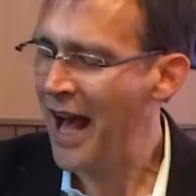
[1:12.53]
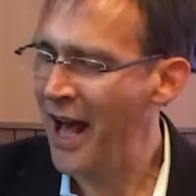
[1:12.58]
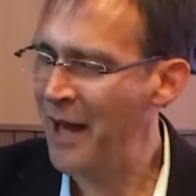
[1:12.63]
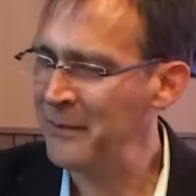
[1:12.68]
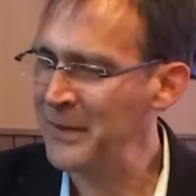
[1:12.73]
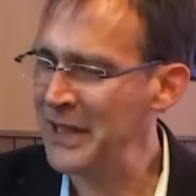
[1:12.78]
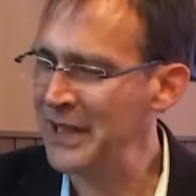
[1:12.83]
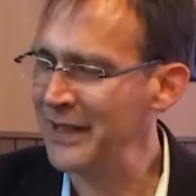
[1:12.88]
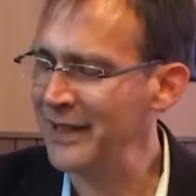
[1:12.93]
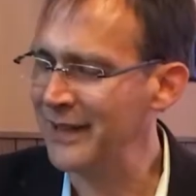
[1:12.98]
I
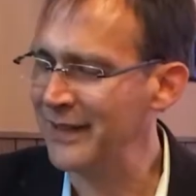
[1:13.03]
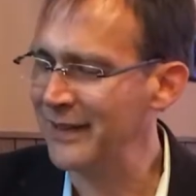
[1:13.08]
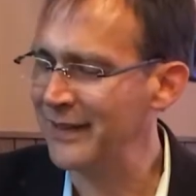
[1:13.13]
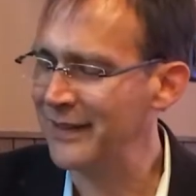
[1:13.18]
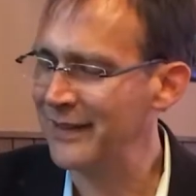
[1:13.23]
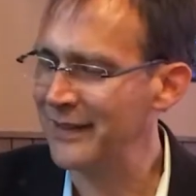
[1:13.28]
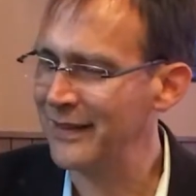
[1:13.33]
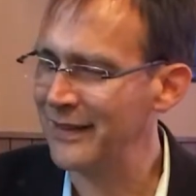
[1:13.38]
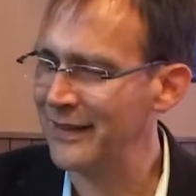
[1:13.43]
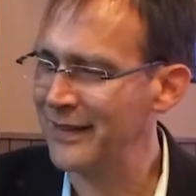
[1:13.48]
mean,
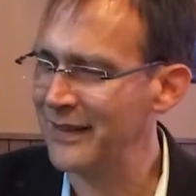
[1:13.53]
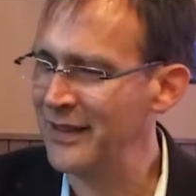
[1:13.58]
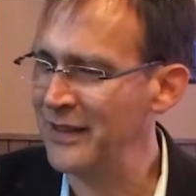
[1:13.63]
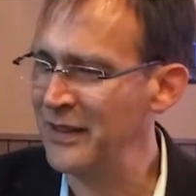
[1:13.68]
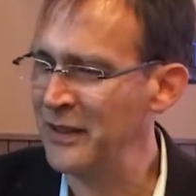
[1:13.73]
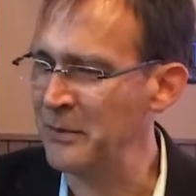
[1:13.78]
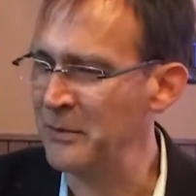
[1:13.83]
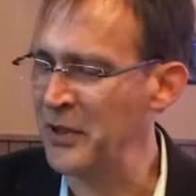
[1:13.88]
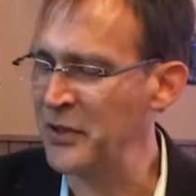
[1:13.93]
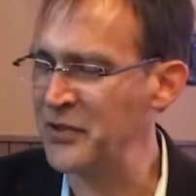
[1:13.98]

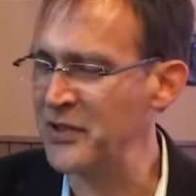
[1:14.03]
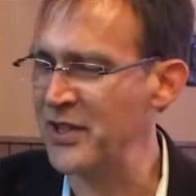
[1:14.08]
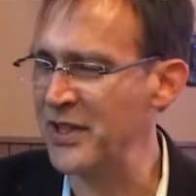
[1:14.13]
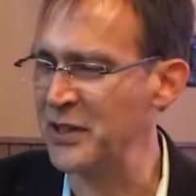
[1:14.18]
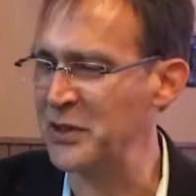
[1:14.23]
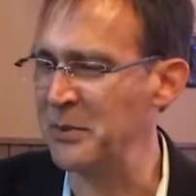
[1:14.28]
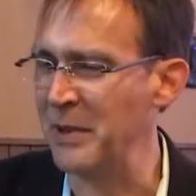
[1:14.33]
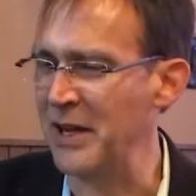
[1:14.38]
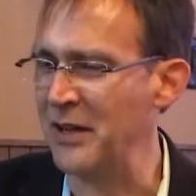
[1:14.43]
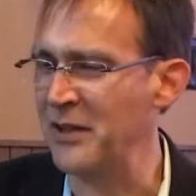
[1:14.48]
you know, most
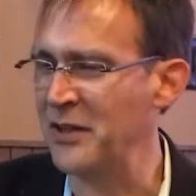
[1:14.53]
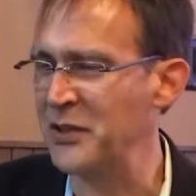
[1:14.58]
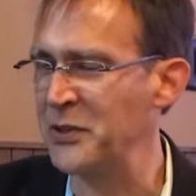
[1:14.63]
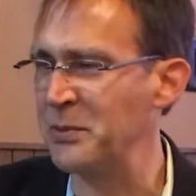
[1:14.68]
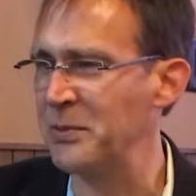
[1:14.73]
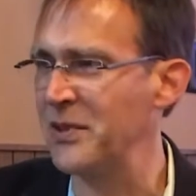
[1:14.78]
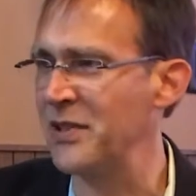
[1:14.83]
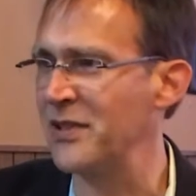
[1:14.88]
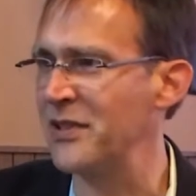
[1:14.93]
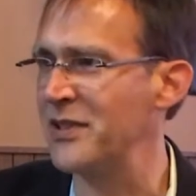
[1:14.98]
things about
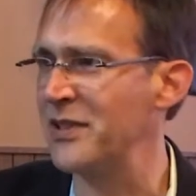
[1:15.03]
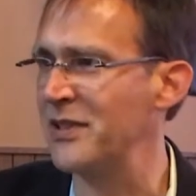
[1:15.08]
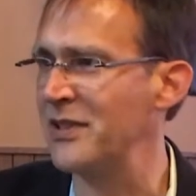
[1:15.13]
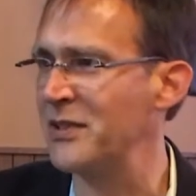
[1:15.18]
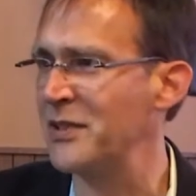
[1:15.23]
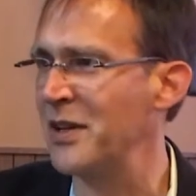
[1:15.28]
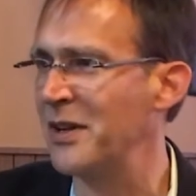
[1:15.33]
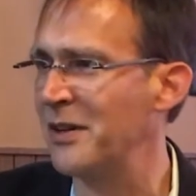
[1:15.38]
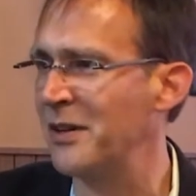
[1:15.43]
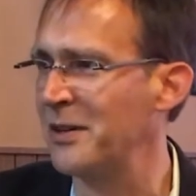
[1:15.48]
hospitals are
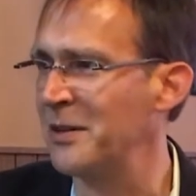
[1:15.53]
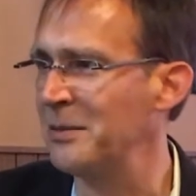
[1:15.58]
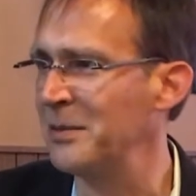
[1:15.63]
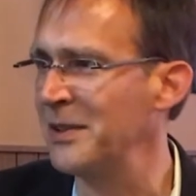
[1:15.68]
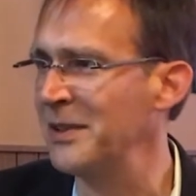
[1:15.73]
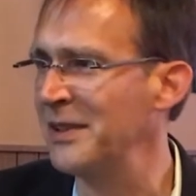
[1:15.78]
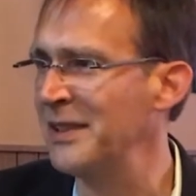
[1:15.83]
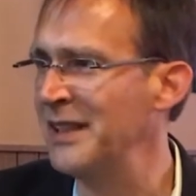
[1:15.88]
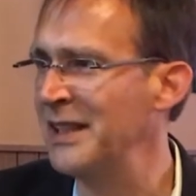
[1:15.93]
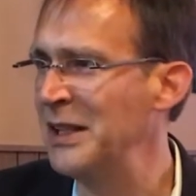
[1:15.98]
just
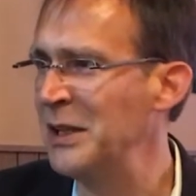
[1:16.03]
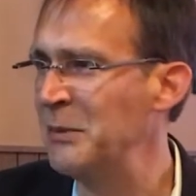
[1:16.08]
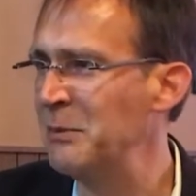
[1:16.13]
horrible.